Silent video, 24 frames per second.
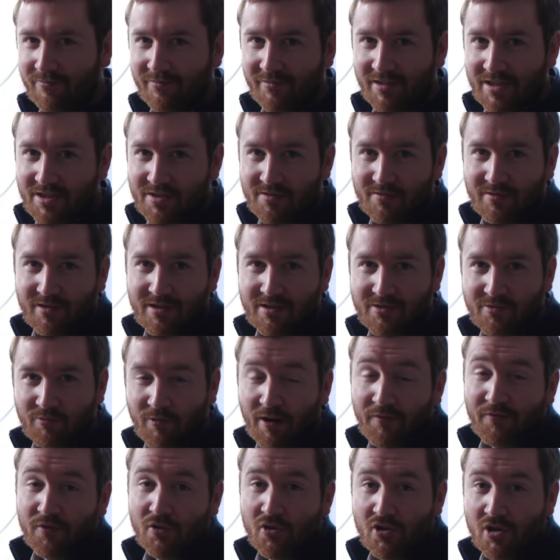These
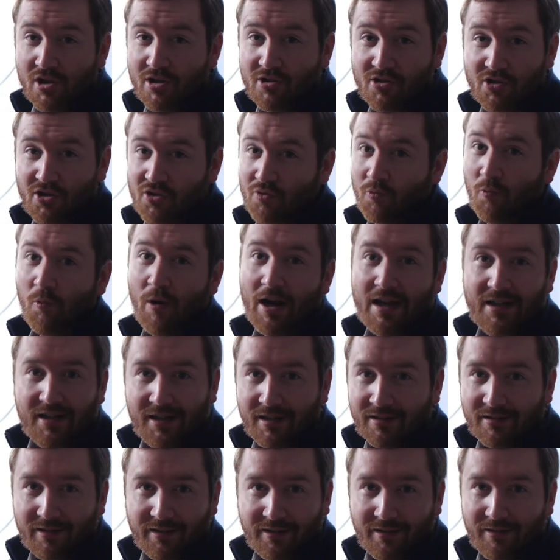refugees just
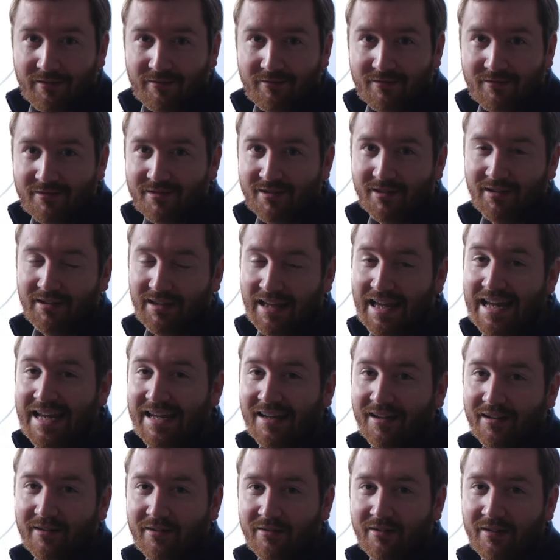waiting to
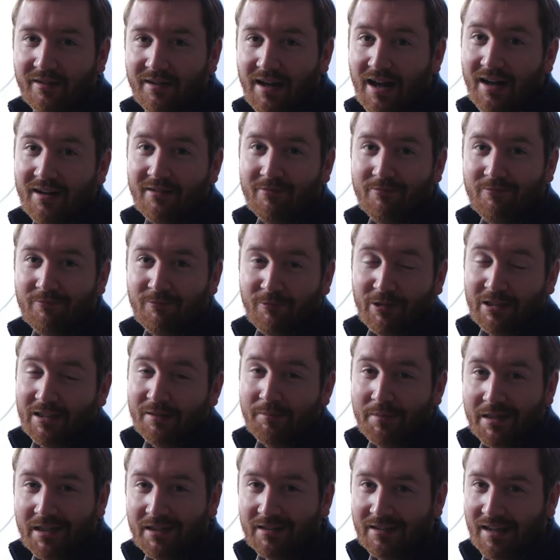land and not really
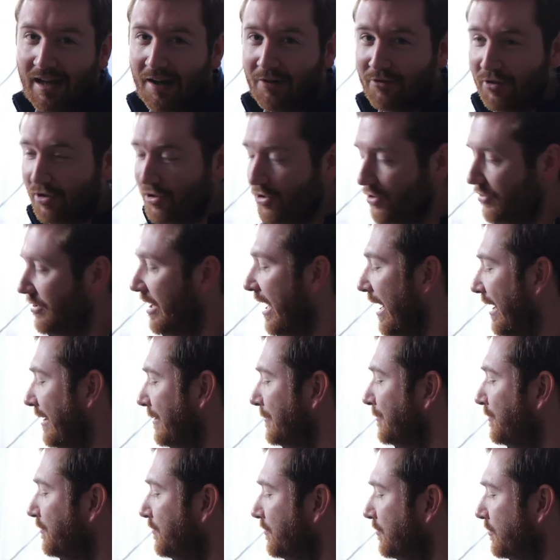being allowed to do that.
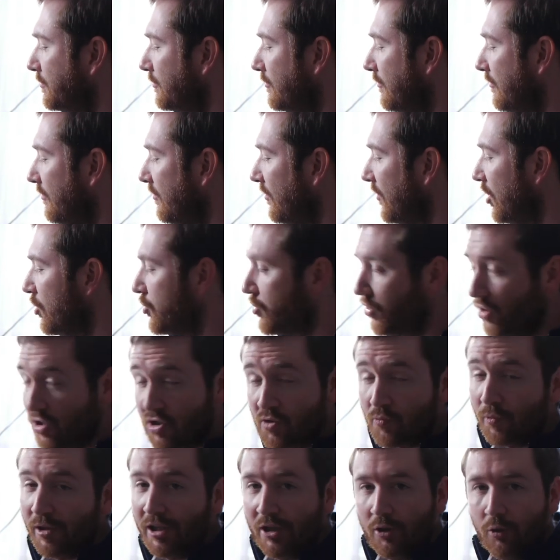So this is
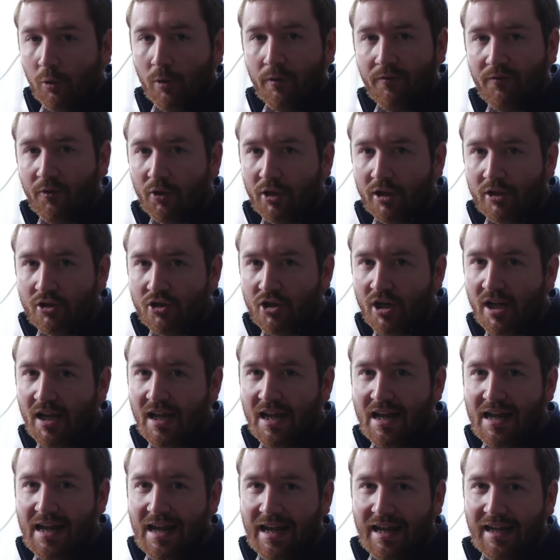really cool footage,
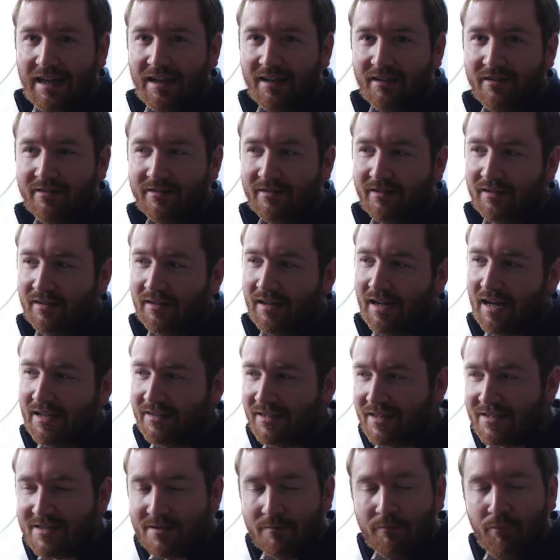and I
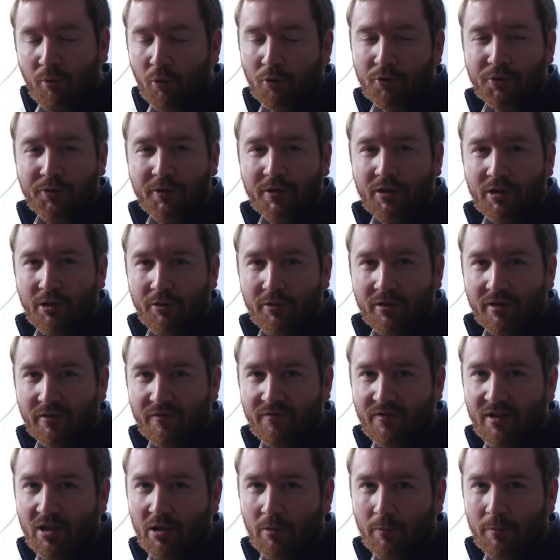think it's important to include it in the
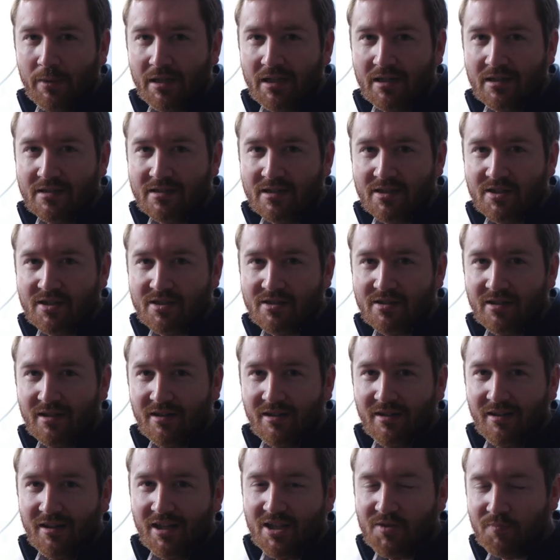film because it's
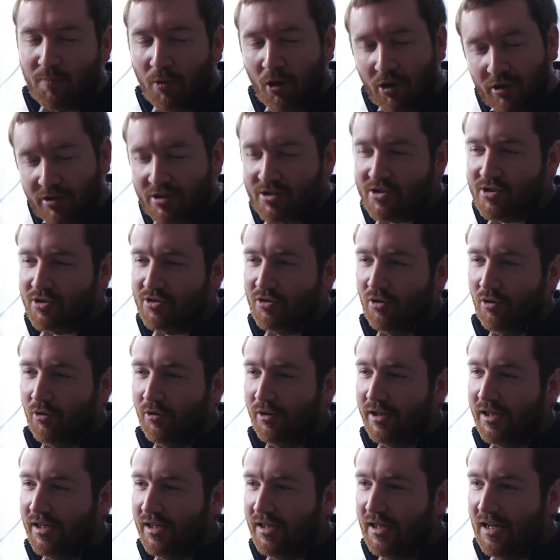part of the
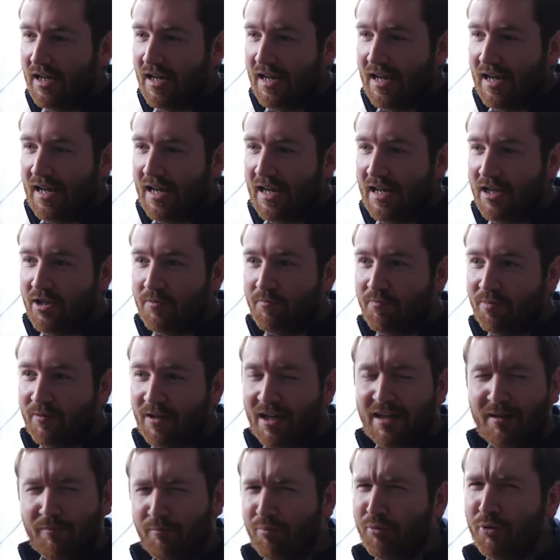story. It
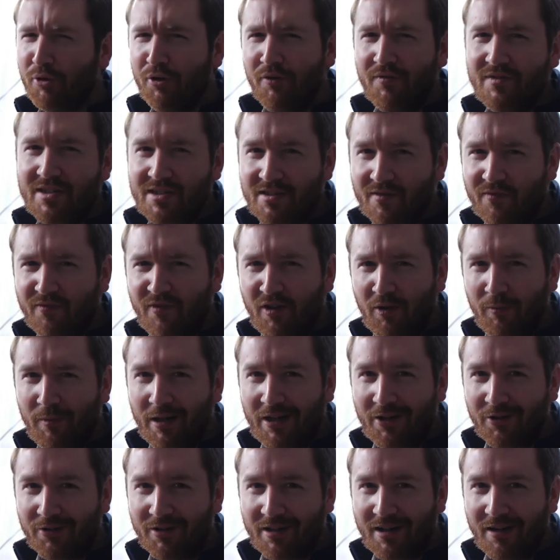kind of proves as a
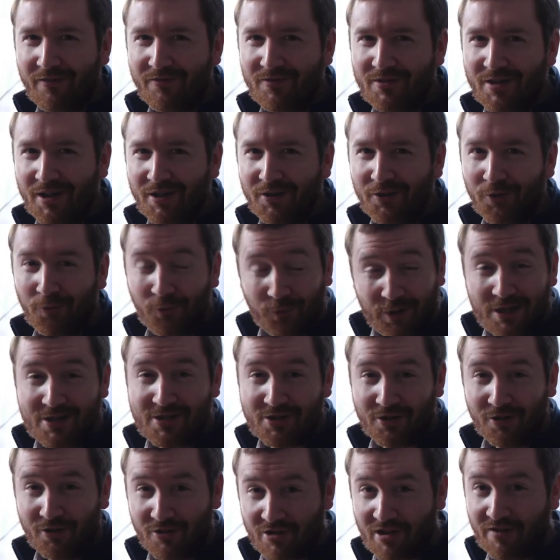filmmaker that I've done the
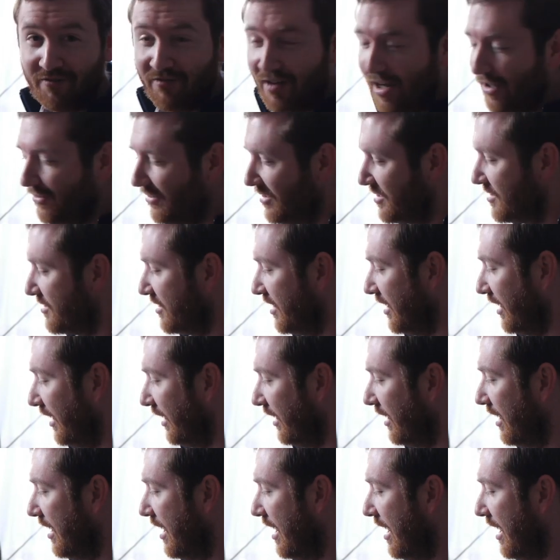research. I found this thing.